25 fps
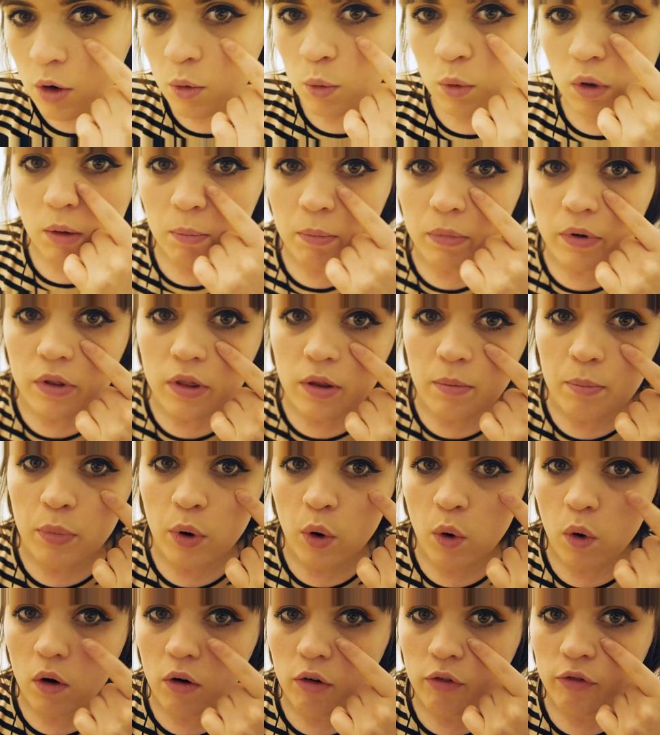where I put the
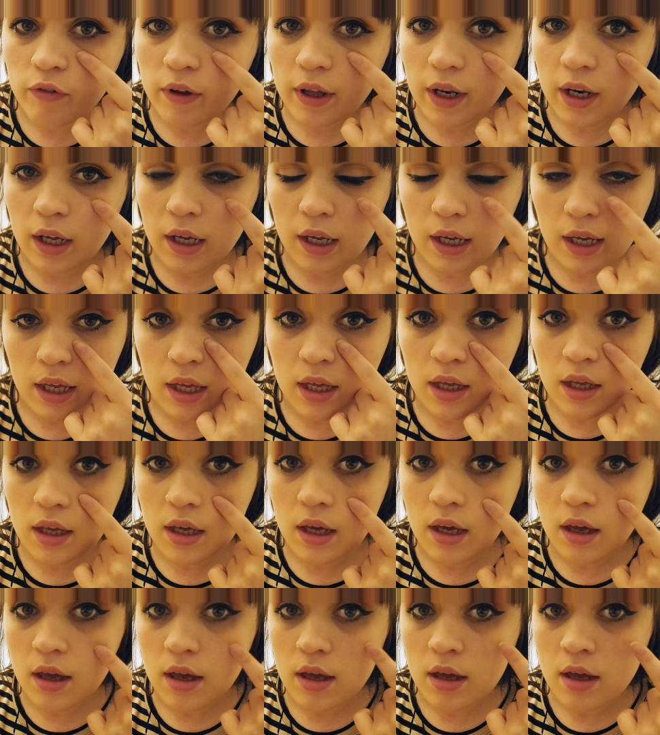pore filler
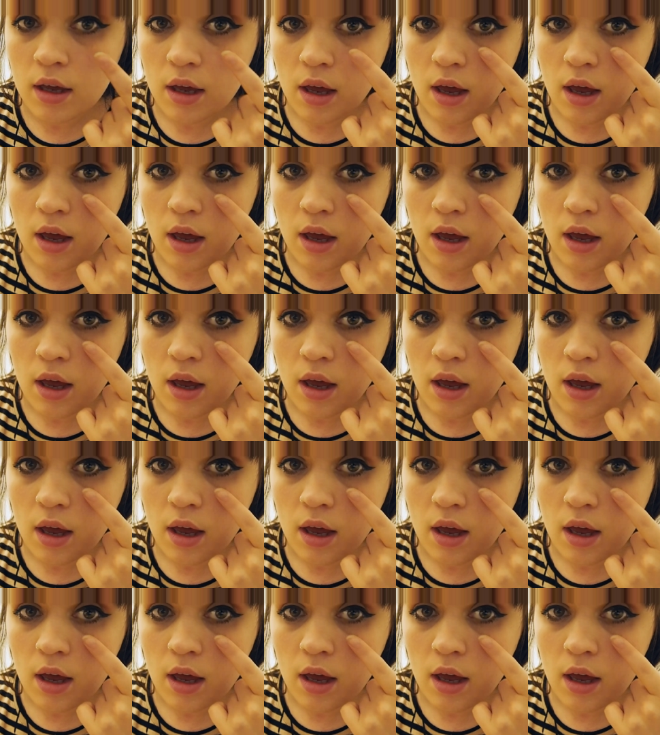here,